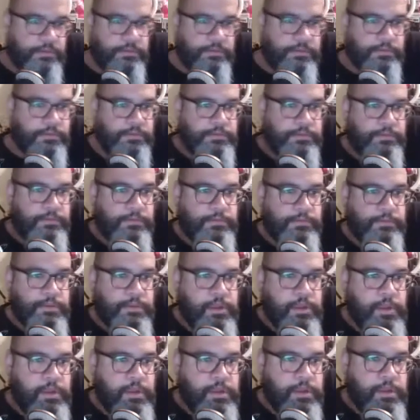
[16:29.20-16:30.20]

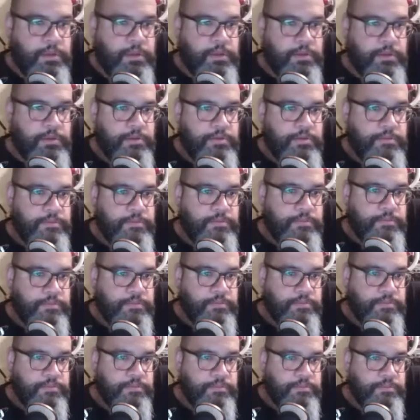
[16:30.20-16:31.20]

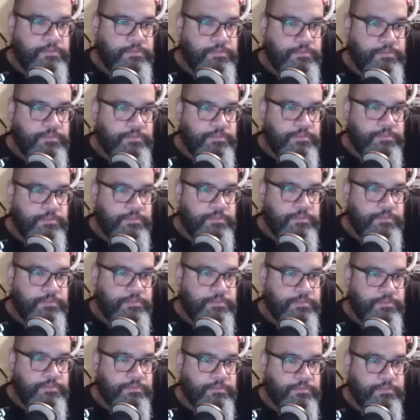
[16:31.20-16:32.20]

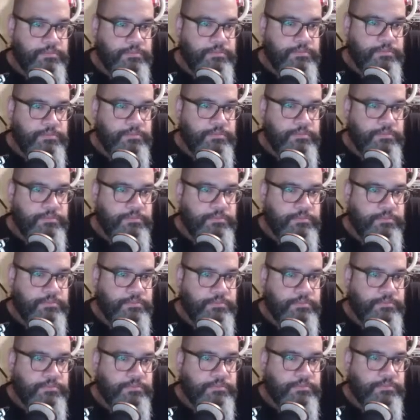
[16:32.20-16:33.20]
(not speaking)